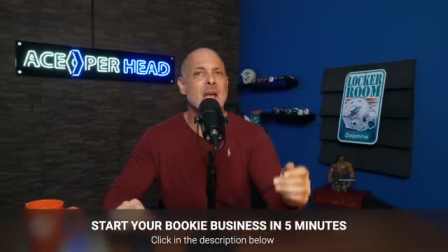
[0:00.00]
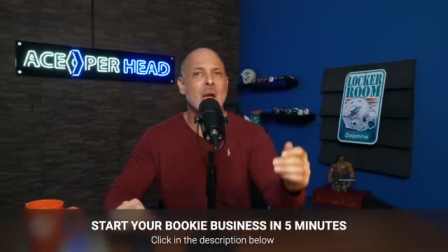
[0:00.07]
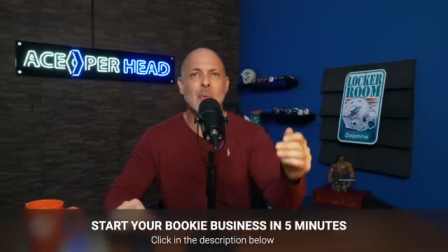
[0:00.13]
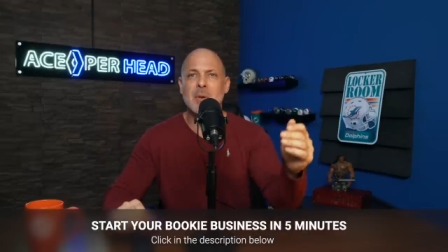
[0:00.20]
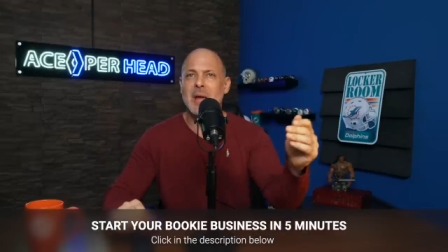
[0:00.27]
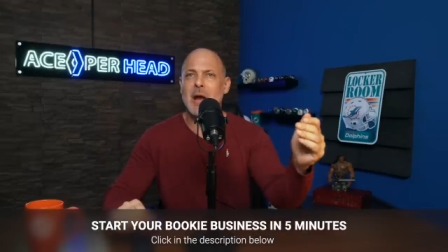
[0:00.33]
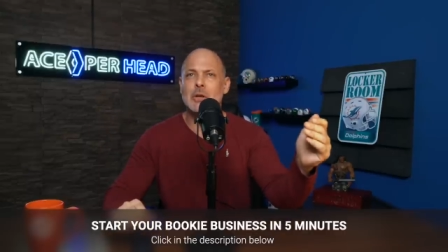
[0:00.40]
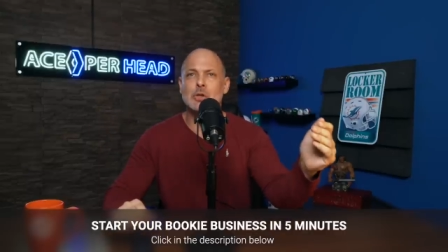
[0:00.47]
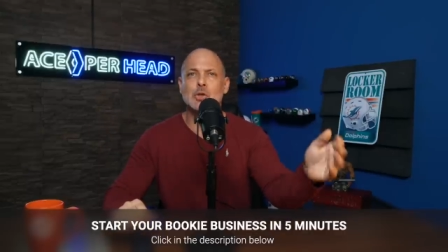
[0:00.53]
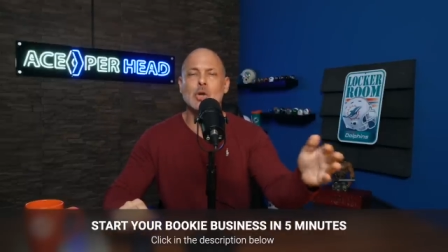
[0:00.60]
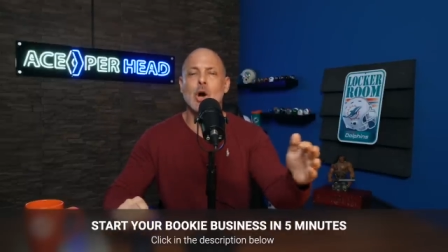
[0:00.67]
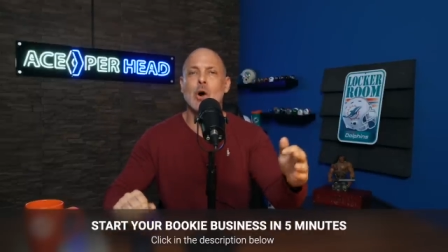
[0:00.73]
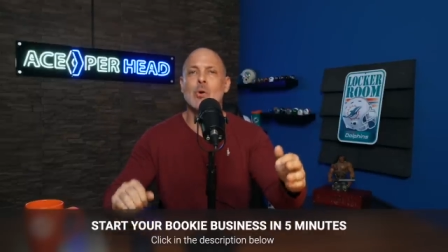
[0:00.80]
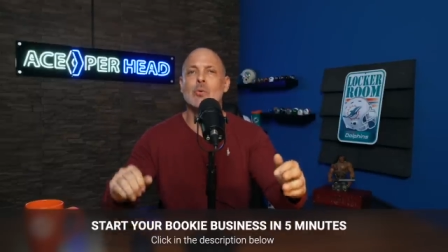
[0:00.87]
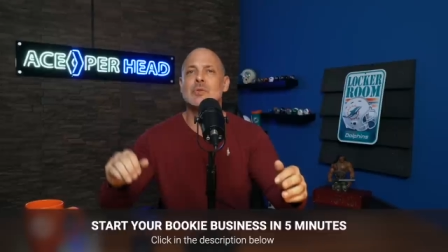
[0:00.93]
and we got
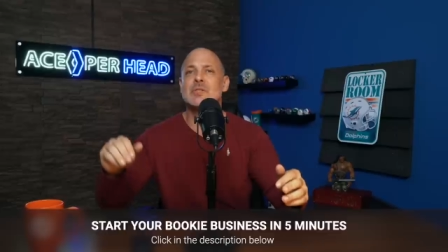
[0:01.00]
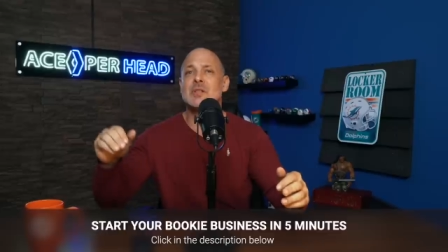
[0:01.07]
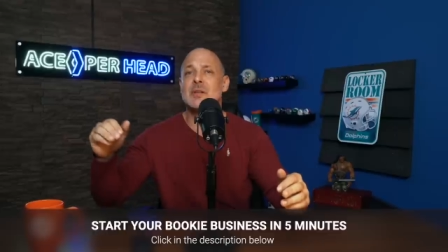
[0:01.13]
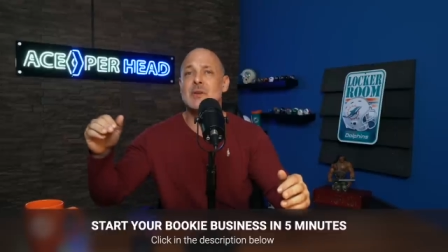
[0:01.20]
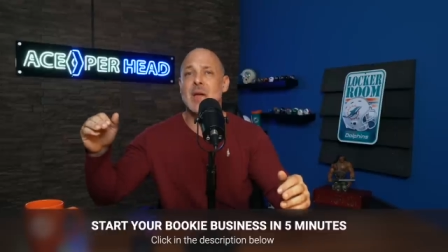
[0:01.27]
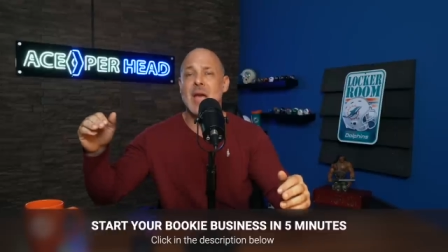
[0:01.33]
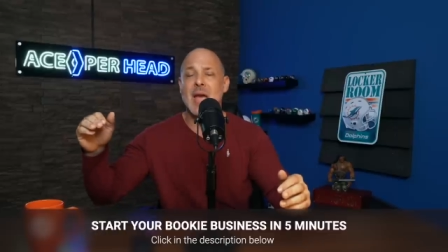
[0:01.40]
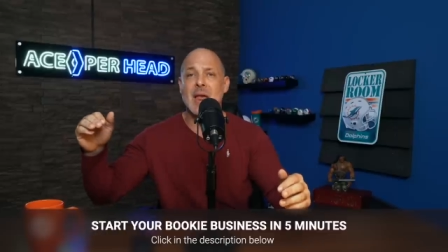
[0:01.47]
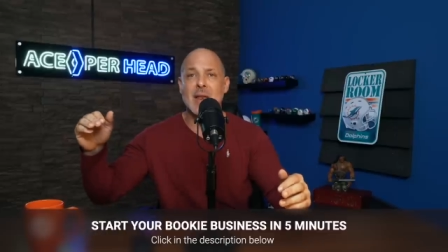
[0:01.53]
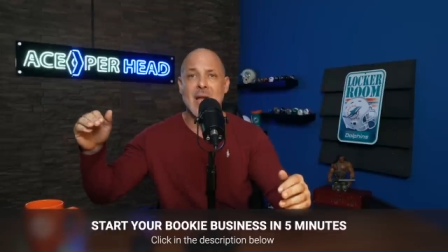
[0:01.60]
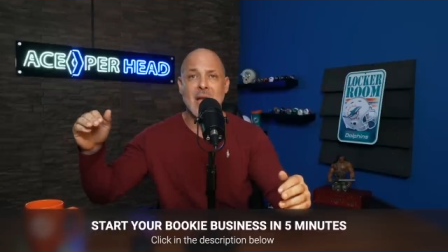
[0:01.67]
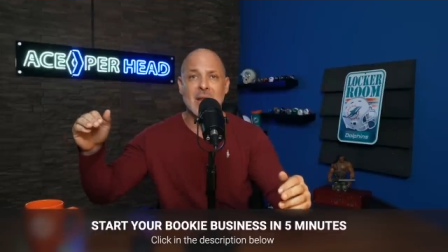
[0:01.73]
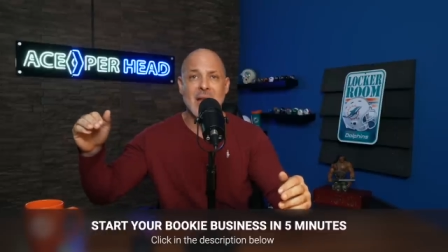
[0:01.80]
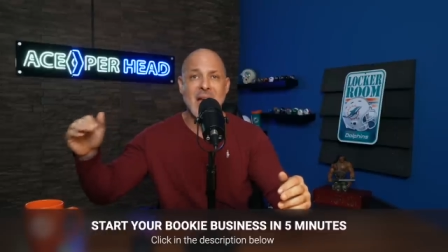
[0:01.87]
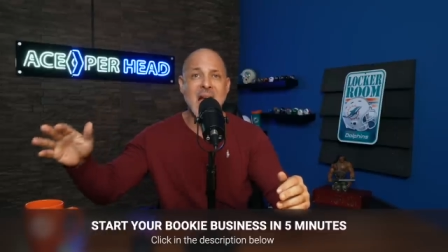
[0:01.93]
Jones and, and,
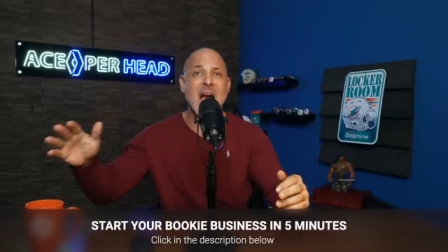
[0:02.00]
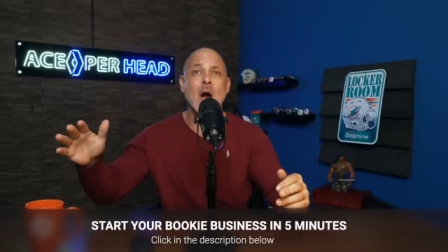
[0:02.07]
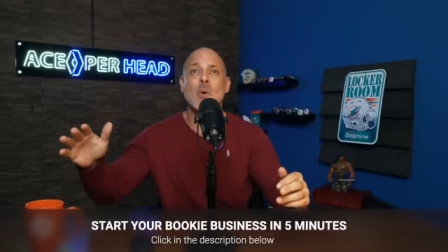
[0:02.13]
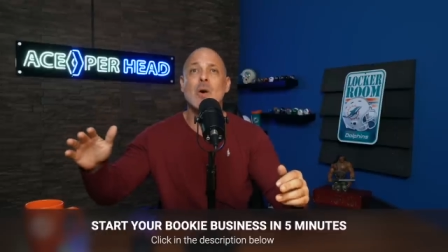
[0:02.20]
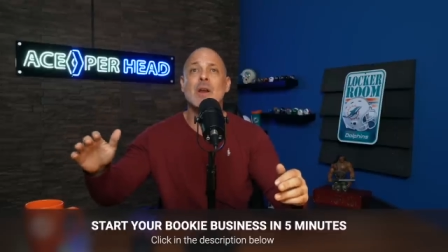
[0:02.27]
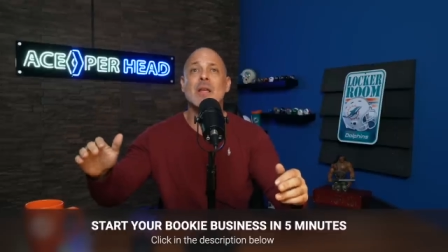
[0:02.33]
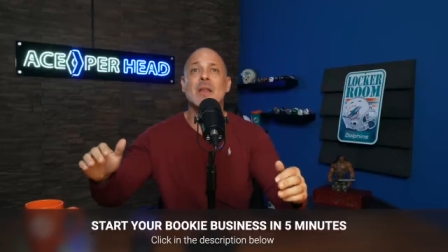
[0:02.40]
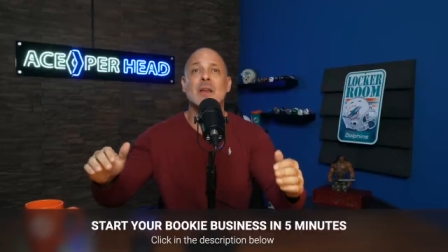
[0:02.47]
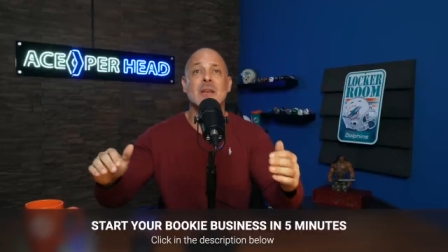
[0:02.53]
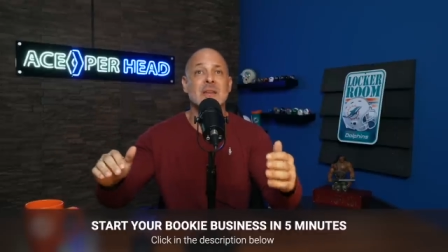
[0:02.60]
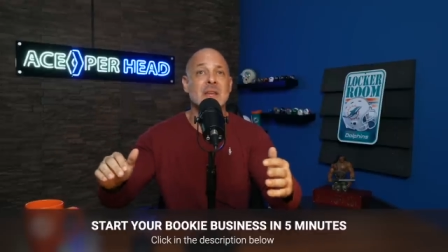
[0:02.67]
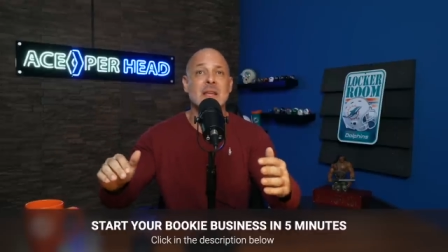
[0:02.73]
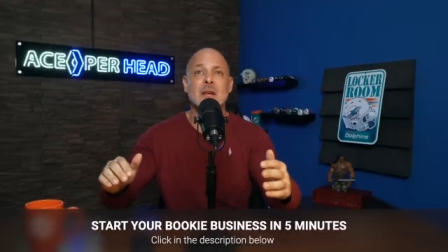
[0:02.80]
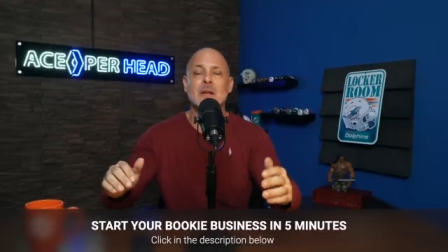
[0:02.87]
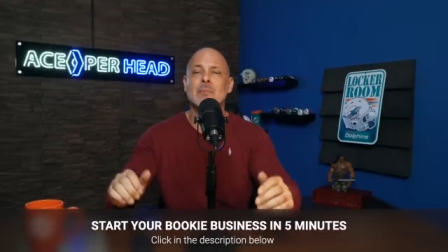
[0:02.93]
and Howard in and
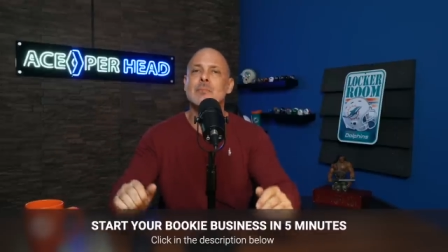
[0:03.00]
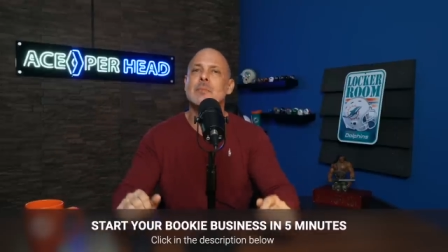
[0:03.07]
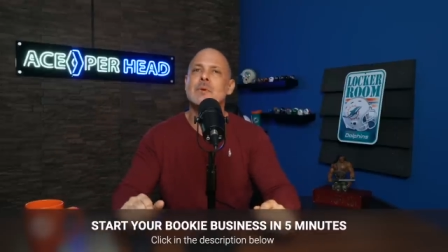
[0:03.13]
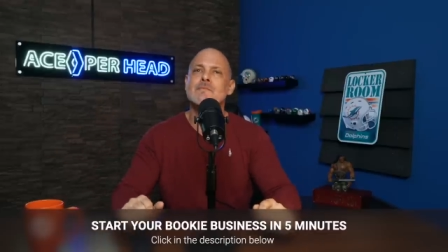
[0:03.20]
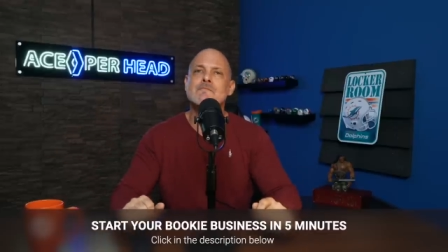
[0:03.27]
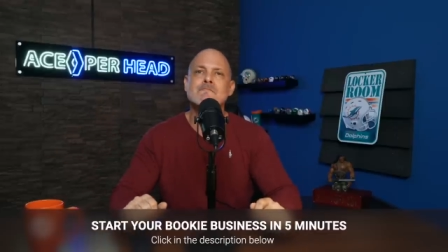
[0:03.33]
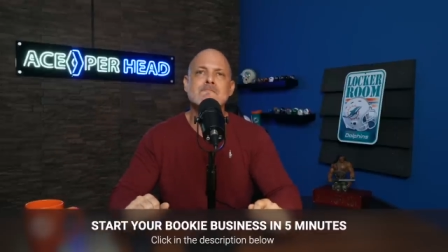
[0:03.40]
Needham,